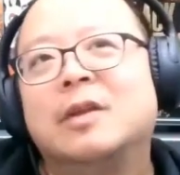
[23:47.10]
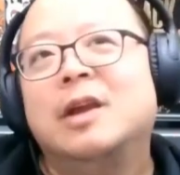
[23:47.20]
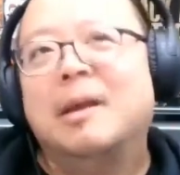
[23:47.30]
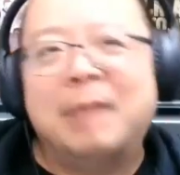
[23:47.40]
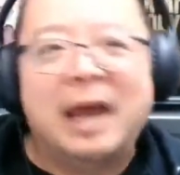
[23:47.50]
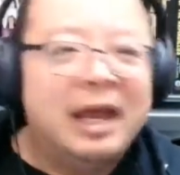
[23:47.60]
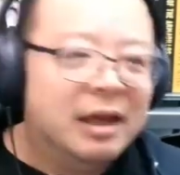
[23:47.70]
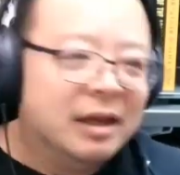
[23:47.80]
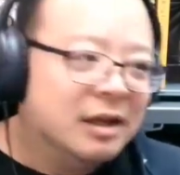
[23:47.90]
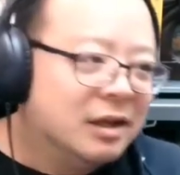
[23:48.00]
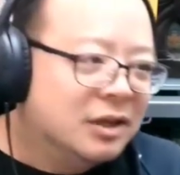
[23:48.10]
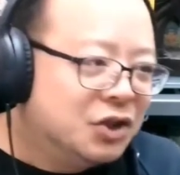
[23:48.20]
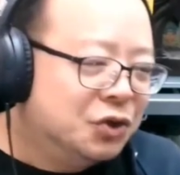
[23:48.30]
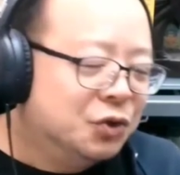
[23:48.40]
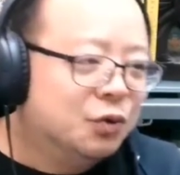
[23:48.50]
pay-in
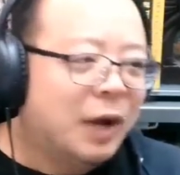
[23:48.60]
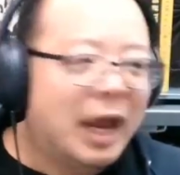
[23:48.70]
to